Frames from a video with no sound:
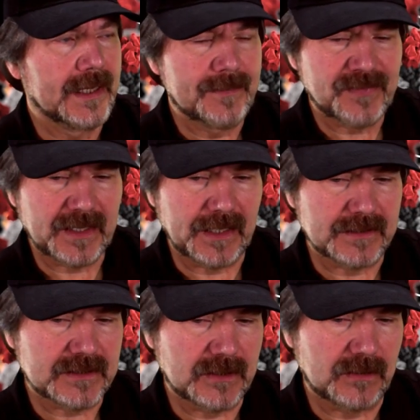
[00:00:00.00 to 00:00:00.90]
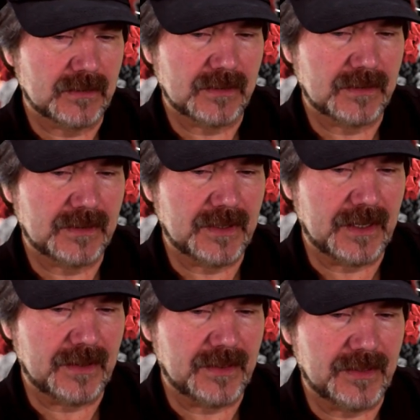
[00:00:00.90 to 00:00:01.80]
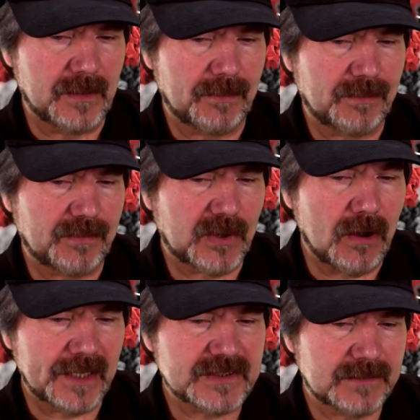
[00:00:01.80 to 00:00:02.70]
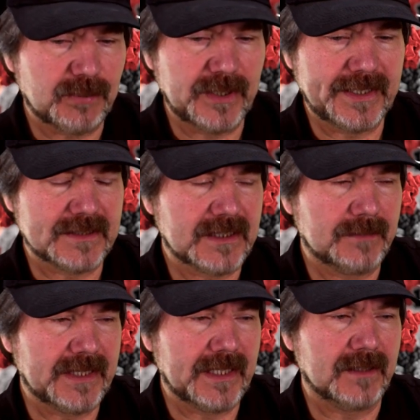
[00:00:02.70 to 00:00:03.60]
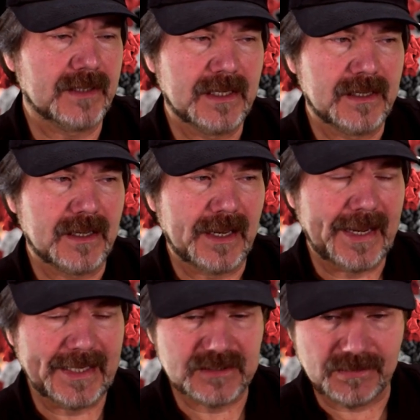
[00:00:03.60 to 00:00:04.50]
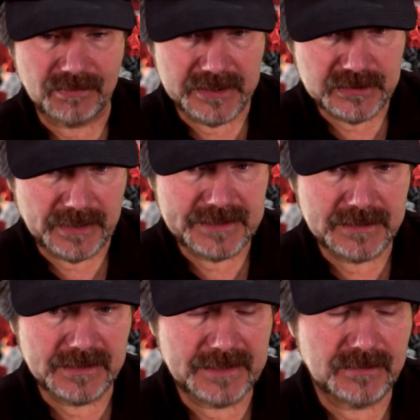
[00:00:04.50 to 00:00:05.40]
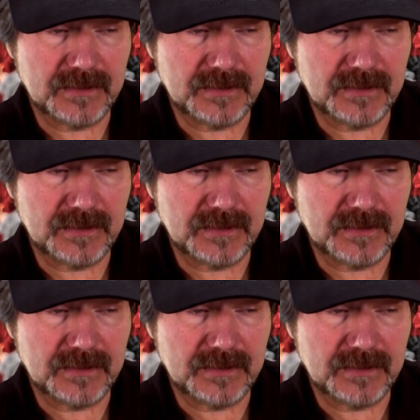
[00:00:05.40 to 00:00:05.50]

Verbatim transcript: Uh, so the, the cost of printing has come down. Has the frustration level